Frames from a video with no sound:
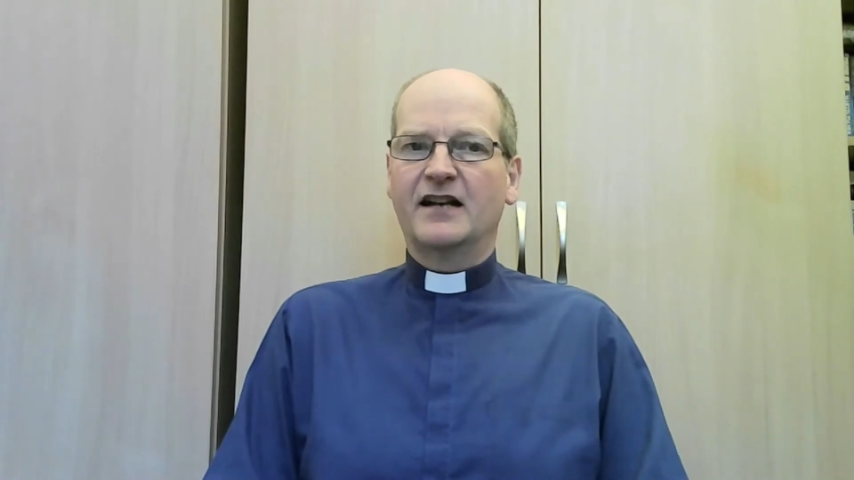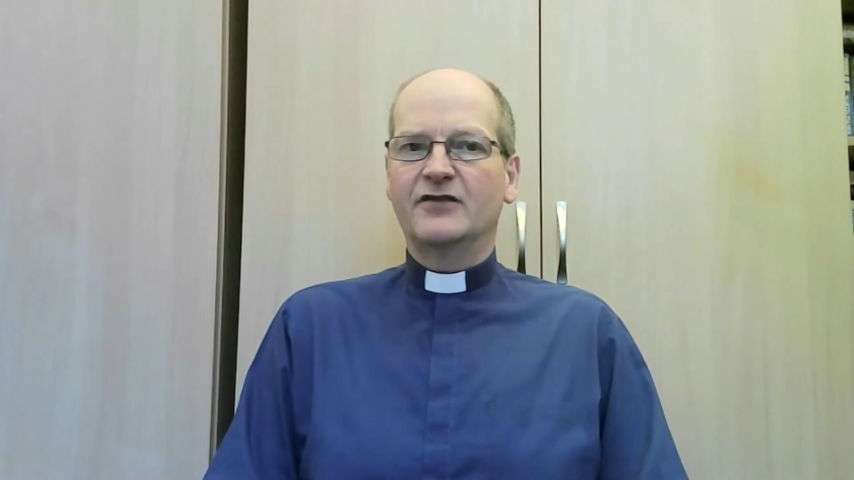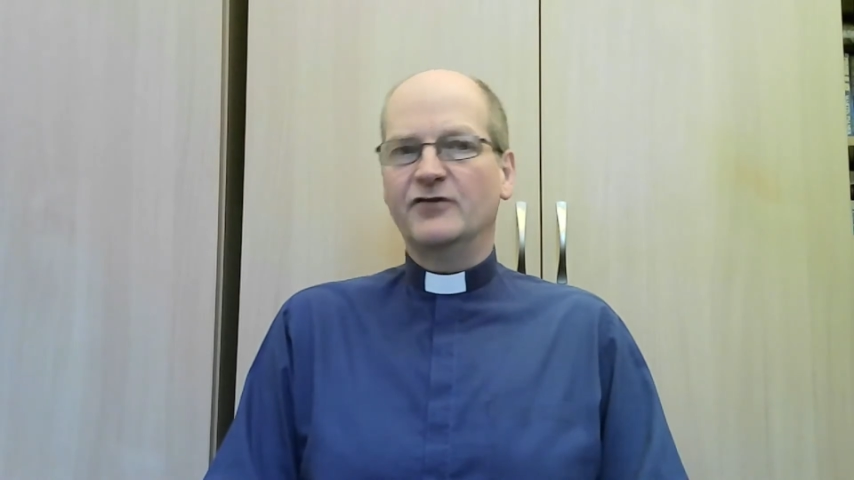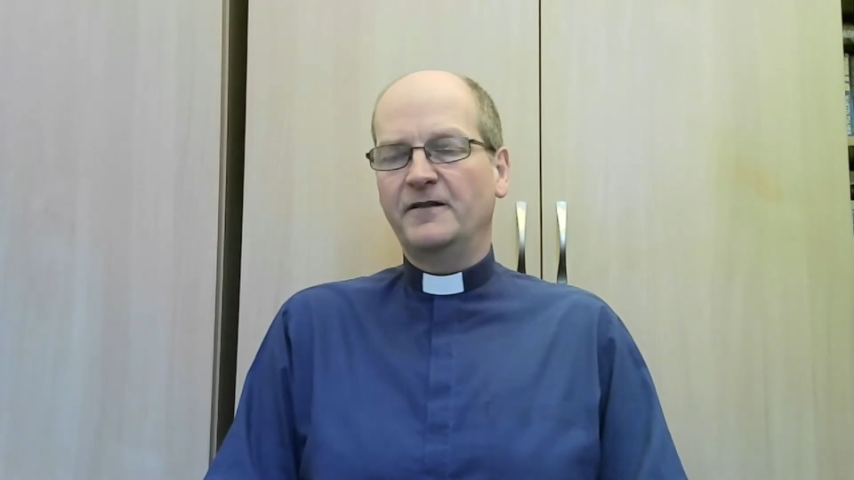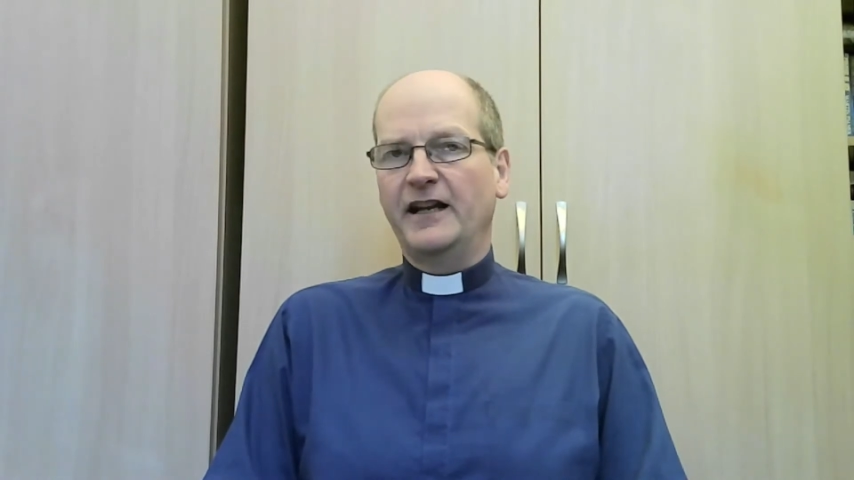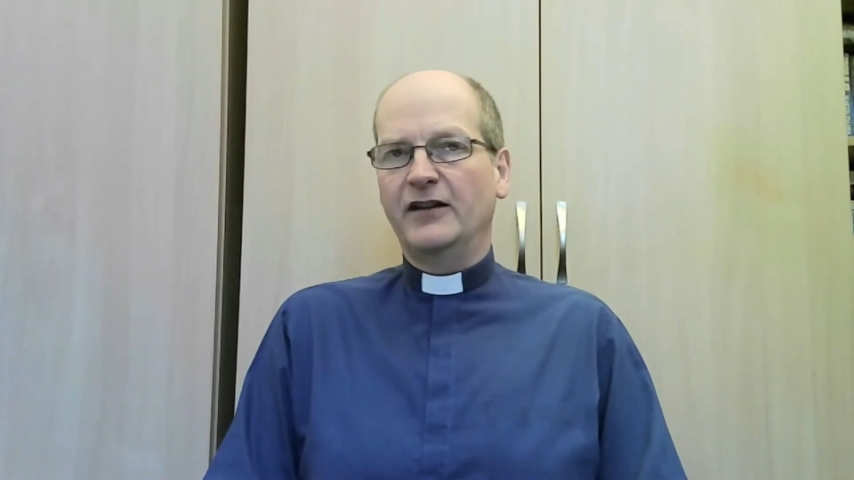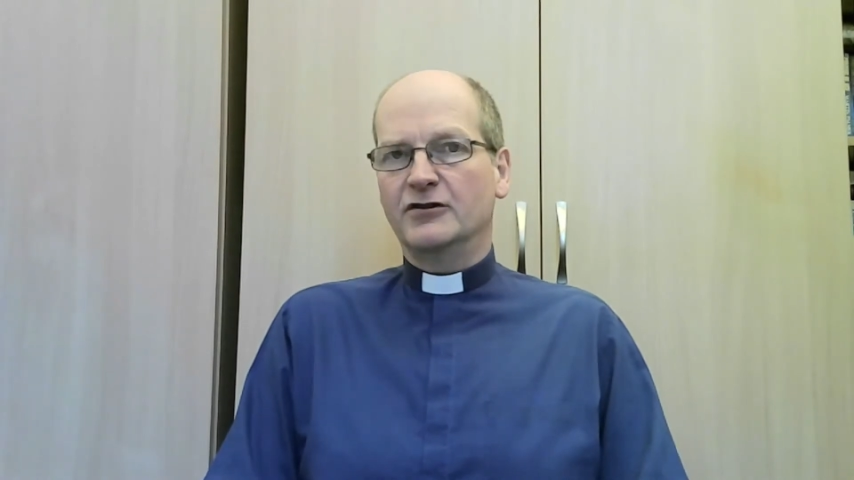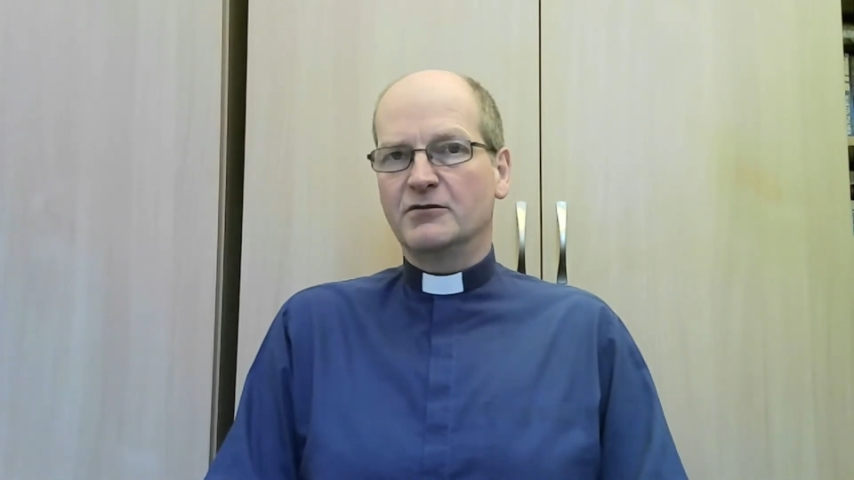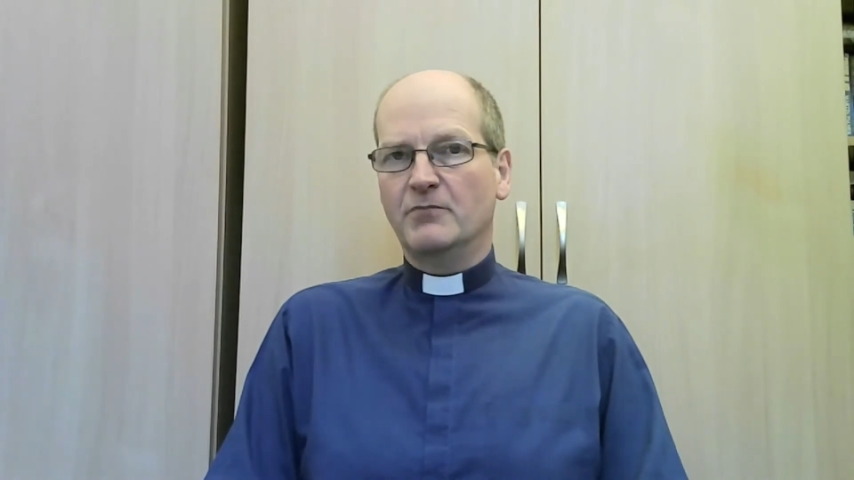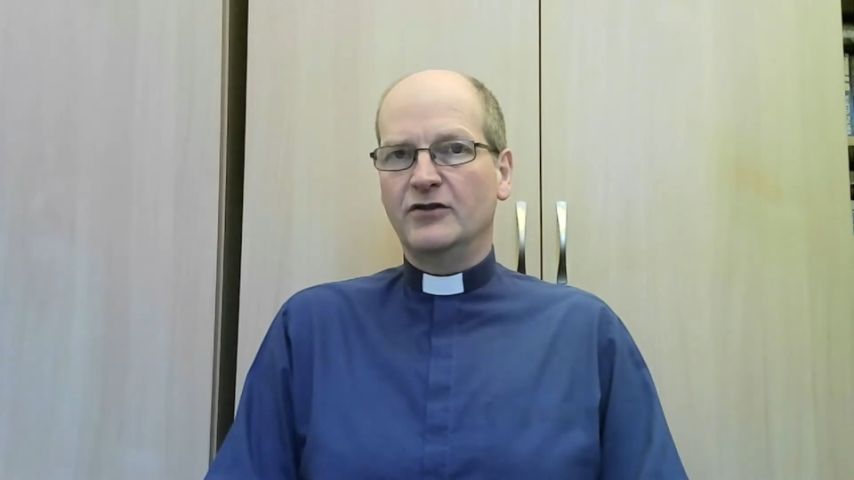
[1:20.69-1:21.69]
and revealed
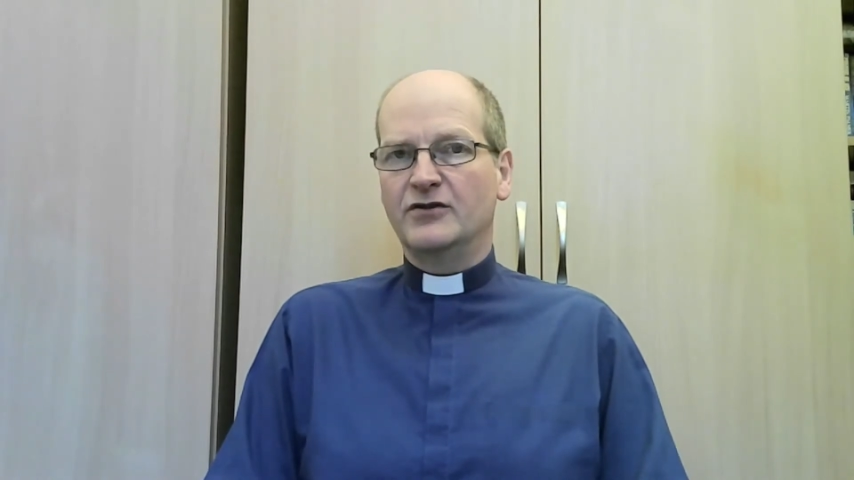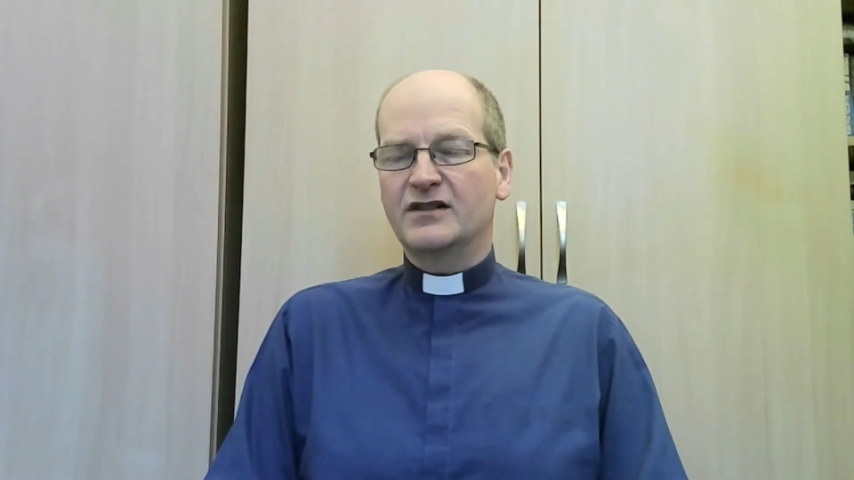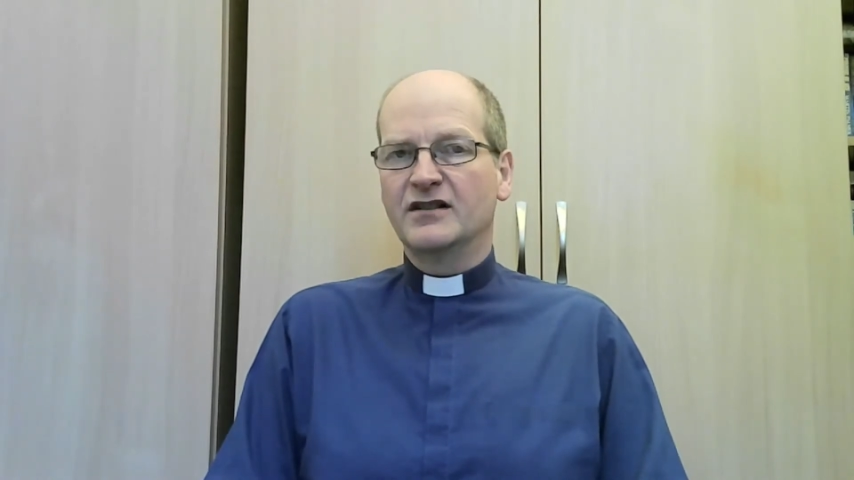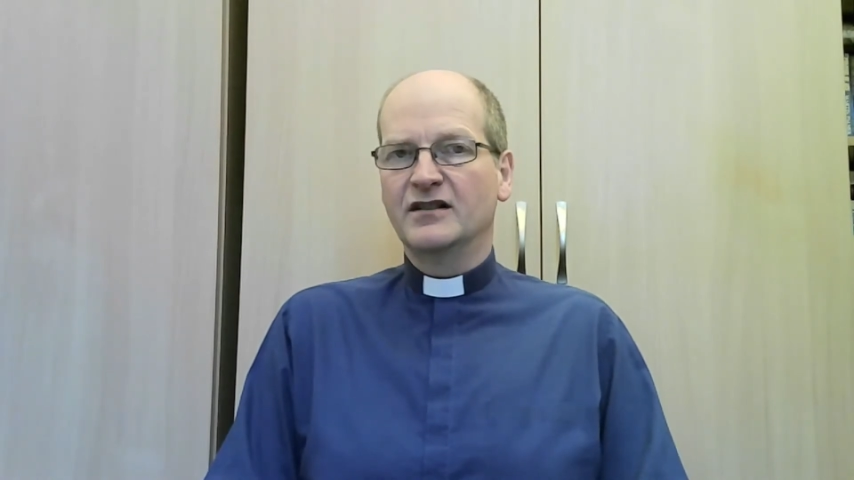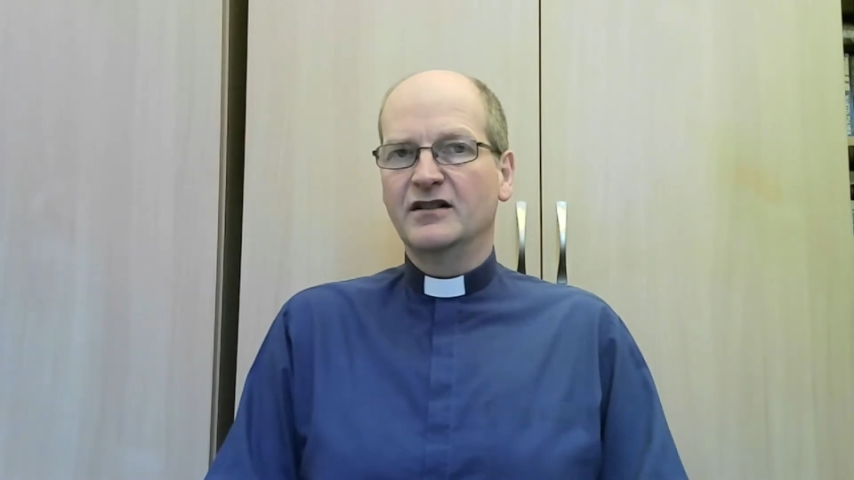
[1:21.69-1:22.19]
most